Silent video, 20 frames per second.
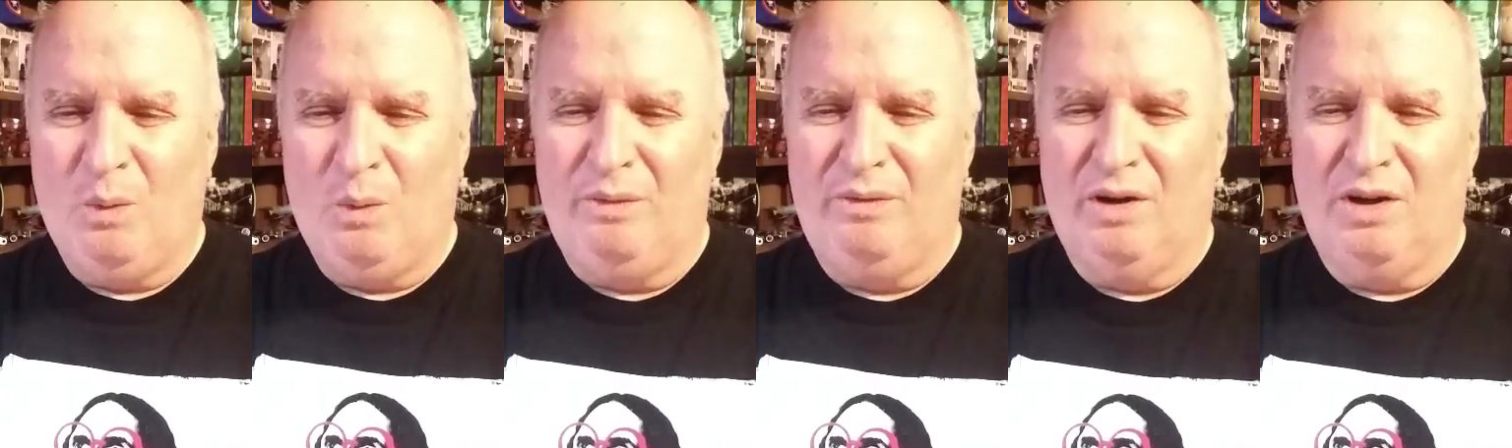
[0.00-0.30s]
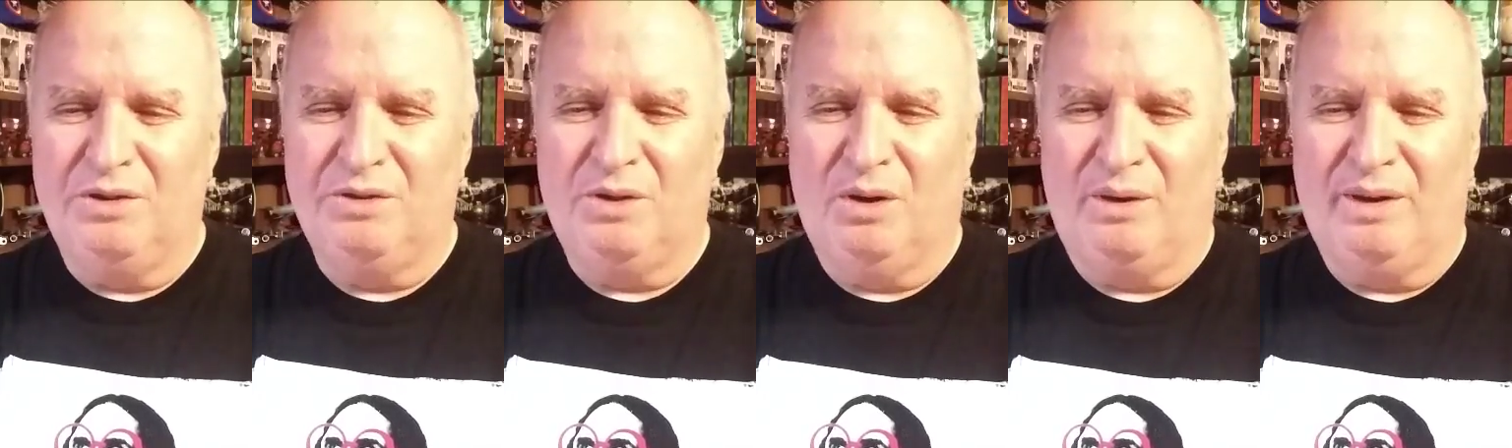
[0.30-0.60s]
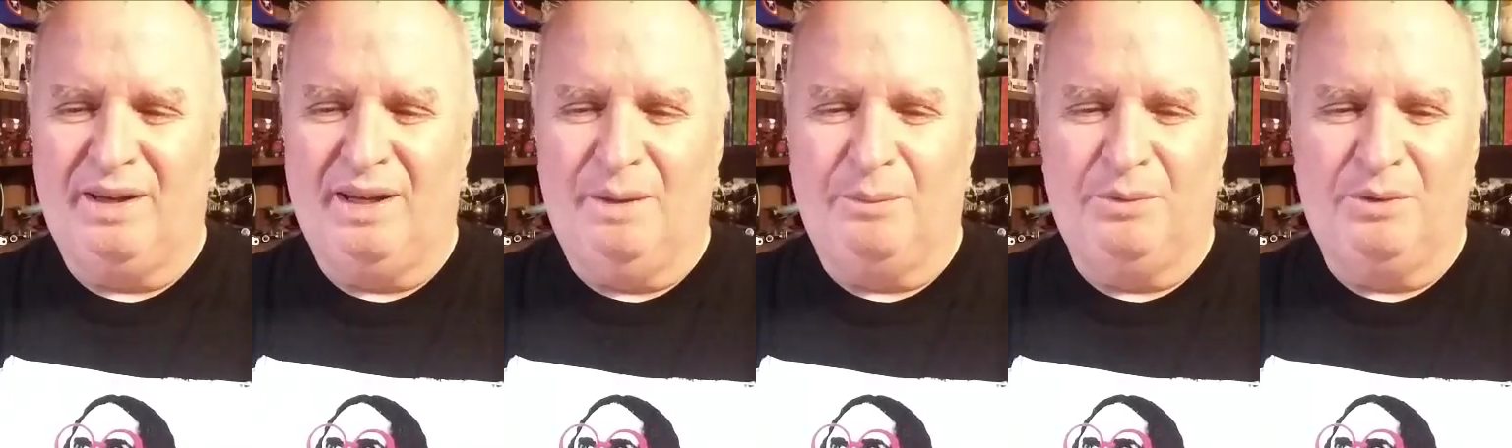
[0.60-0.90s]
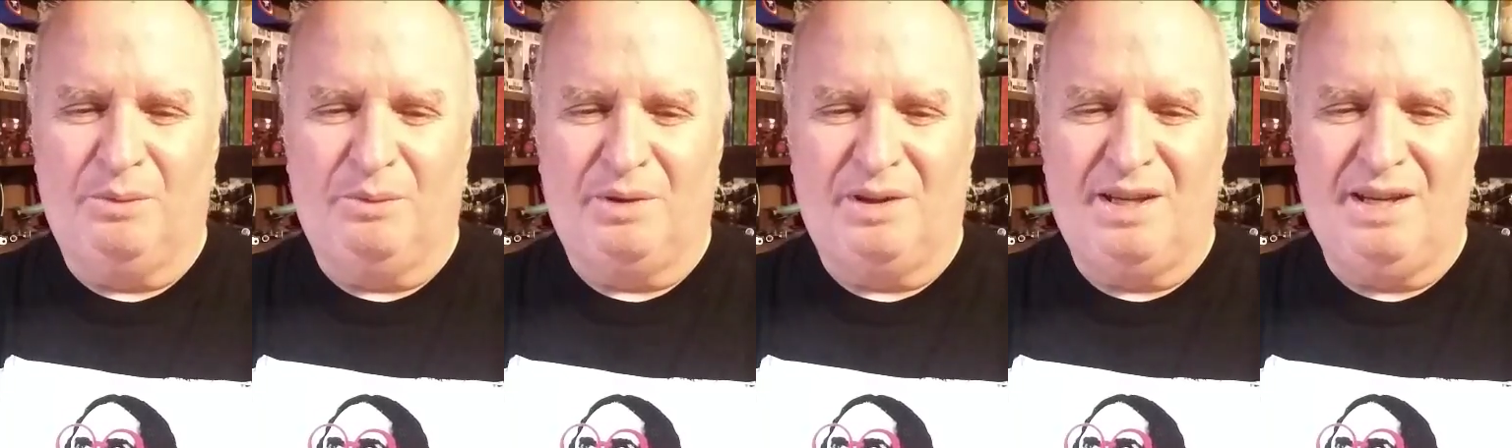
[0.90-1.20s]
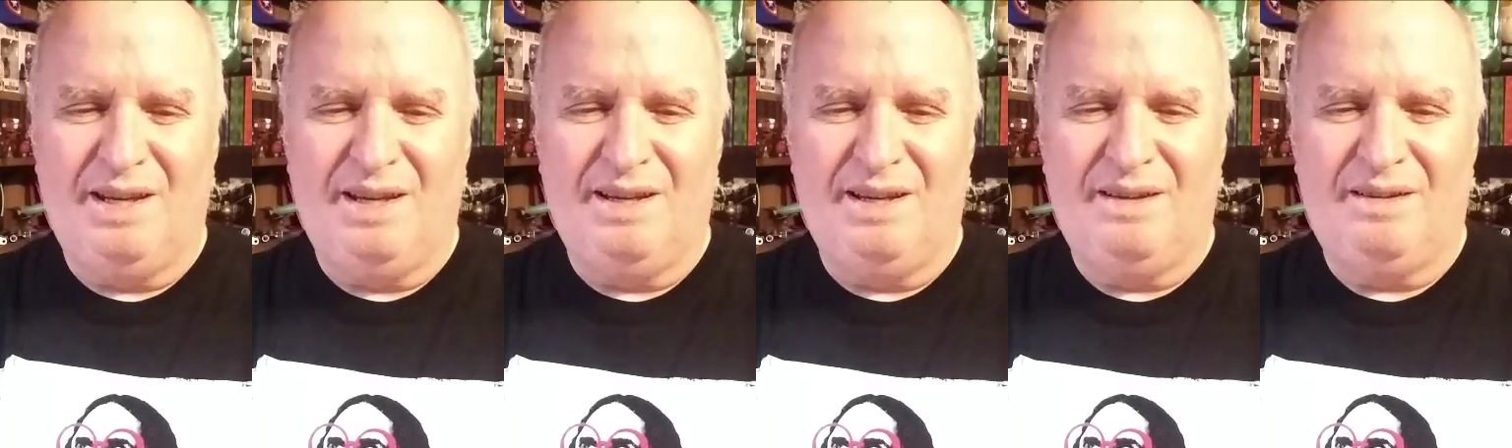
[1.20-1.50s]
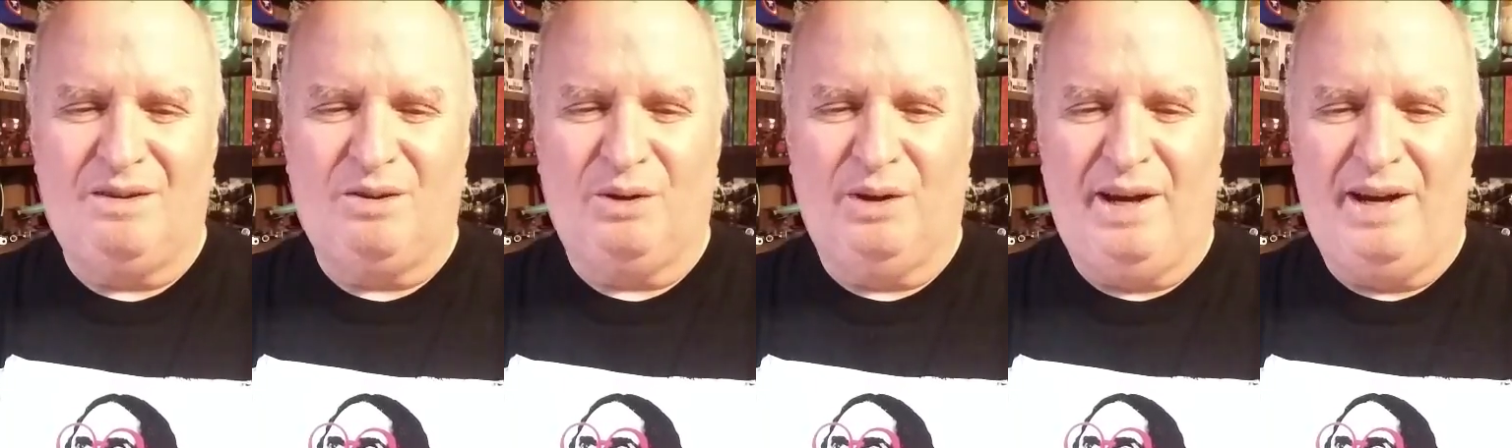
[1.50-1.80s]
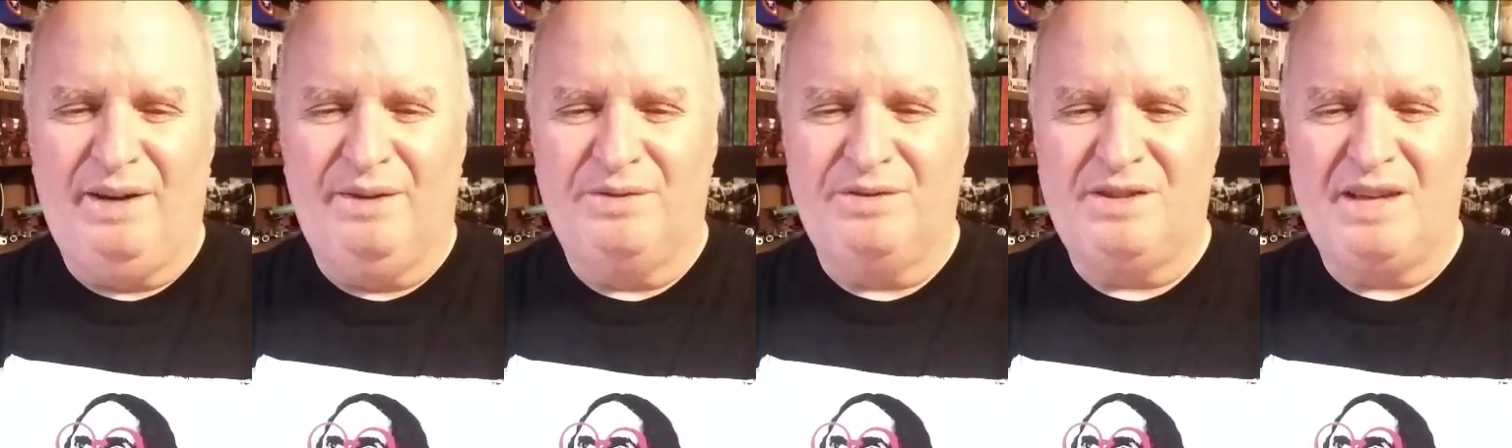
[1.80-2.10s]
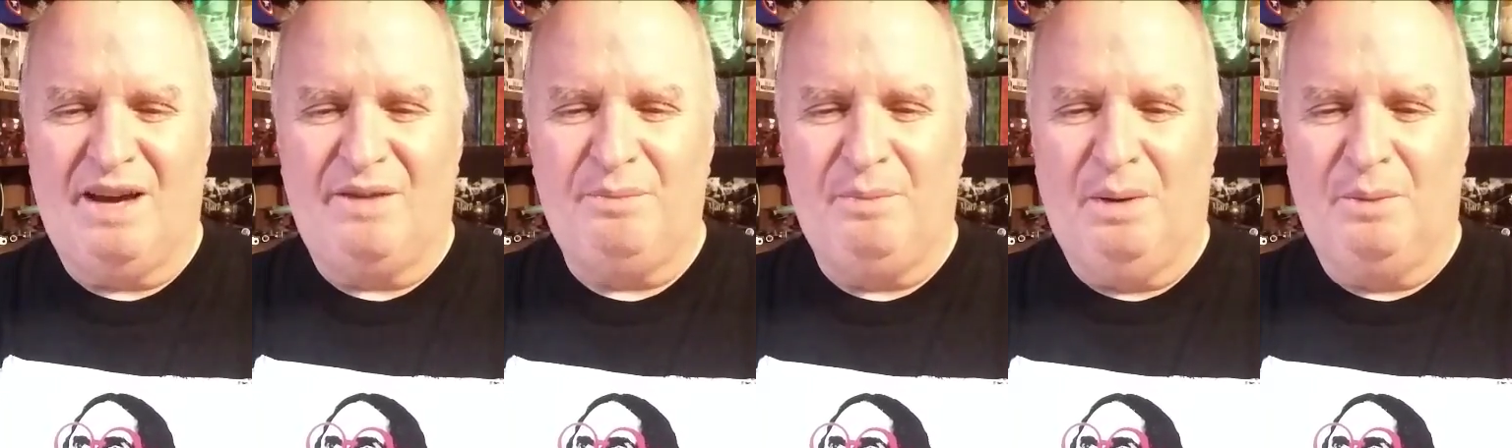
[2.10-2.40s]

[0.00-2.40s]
We've also kept some key creative staff